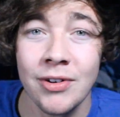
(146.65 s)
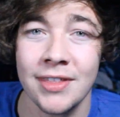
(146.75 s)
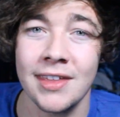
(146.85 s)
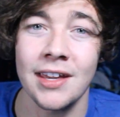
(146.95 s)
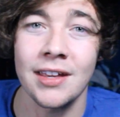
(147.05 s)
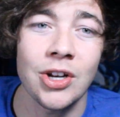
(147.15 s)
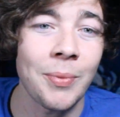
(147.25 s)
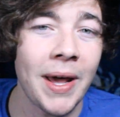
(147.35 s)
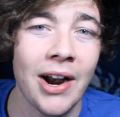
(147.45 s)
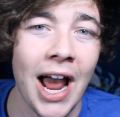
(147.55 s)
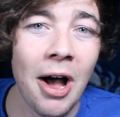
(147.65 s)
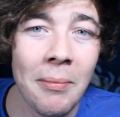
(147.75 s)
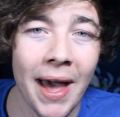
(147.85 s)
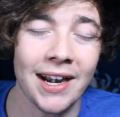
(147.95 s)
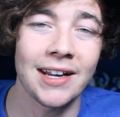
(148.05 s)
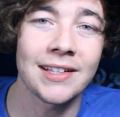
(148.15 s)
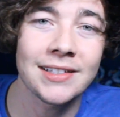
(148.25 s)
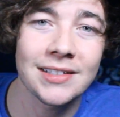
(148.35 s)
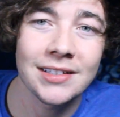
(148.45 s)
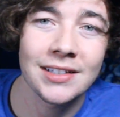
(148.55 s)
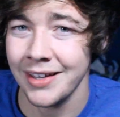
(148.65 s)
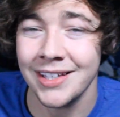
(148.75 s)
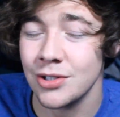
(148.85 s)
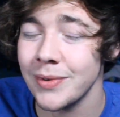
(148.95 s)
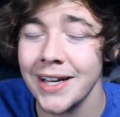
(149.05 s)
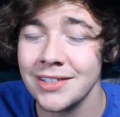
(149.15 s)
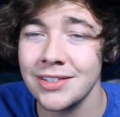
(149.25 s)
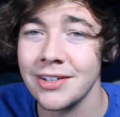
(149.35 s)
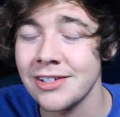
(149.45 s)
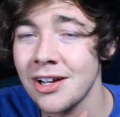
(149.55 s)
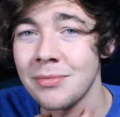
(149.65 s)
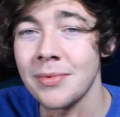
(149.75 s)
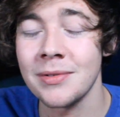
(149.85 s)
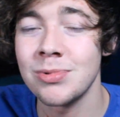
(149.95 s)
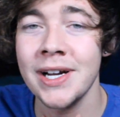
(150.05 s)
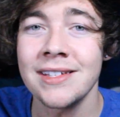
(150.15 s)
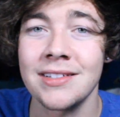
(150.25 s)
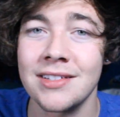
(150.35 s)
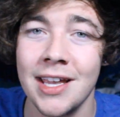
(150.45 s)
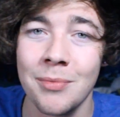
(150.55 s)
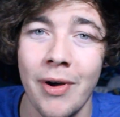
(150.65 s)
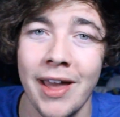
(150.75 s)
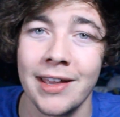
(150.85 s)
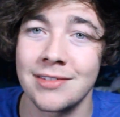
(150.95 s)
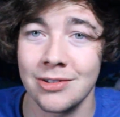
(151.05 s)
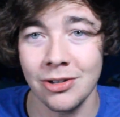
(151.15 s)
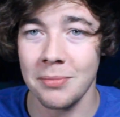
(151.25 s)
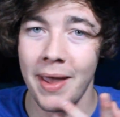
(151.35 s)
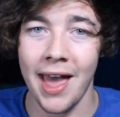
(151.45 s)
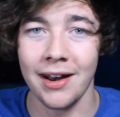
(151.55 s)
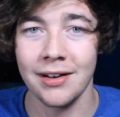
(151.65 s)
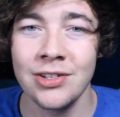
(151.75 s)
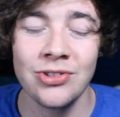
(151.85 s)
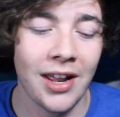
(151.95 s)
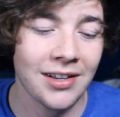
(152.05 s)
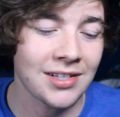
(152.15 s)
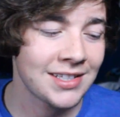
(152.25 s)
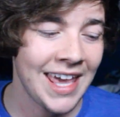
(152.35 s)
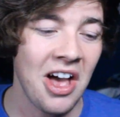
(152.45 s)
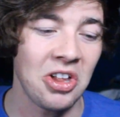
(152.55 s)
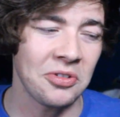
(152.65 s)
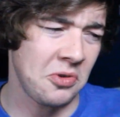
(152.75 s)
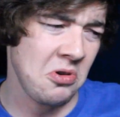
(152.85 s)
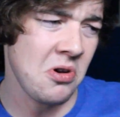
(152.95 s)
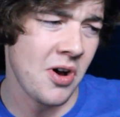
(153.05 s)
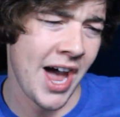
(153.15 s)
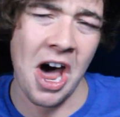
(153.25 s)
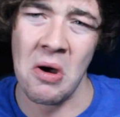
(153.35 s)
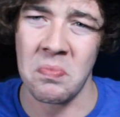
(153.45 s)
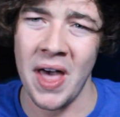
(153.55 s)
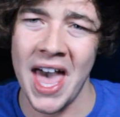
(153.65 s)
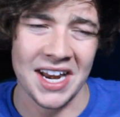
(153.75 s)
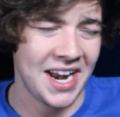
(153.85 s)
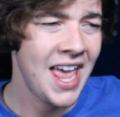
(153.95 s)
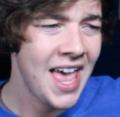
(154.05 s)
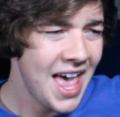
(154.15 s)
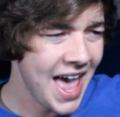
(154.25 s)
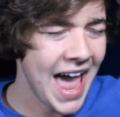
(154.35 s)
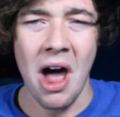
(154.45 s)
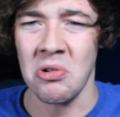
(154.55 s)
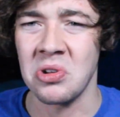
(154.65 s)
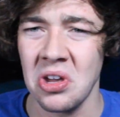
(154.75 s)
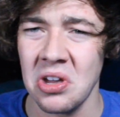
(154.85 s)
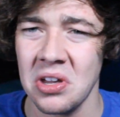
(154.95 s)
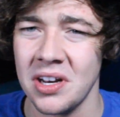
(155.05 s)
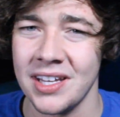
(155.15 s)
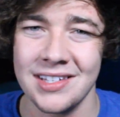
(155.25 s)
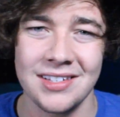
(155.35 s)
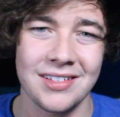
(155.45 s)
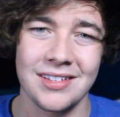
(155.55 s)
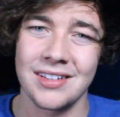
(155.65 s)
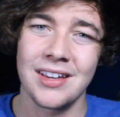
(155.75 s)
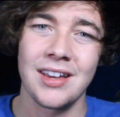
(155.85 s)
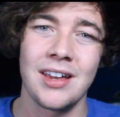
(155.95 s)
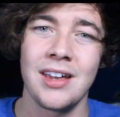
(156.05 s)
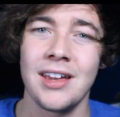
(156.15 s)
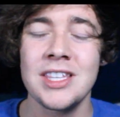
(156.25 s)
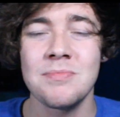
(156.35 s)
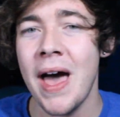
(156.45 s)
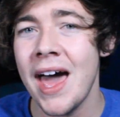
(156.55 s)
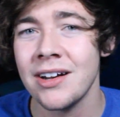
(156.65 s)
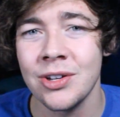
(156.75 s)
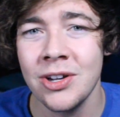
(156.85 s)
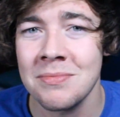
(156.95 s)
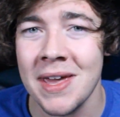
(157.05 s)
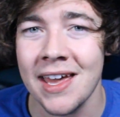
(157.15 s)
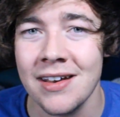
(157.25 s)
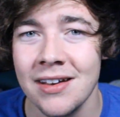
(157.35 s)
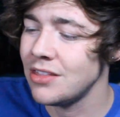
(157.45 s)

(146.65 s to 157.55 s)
Everything, no matter how bad it is, gets registered in our brains the same way. It's good or bad. There's not a scale of, oh, how bad and how good. It's bad or good, man.